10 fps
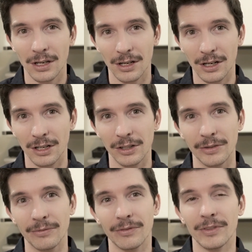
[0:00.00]

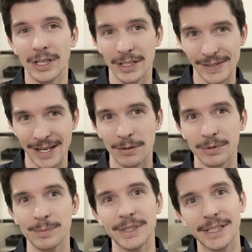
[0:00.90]
um, has
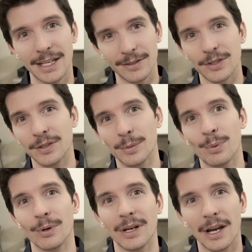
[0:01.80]
helped me get to the point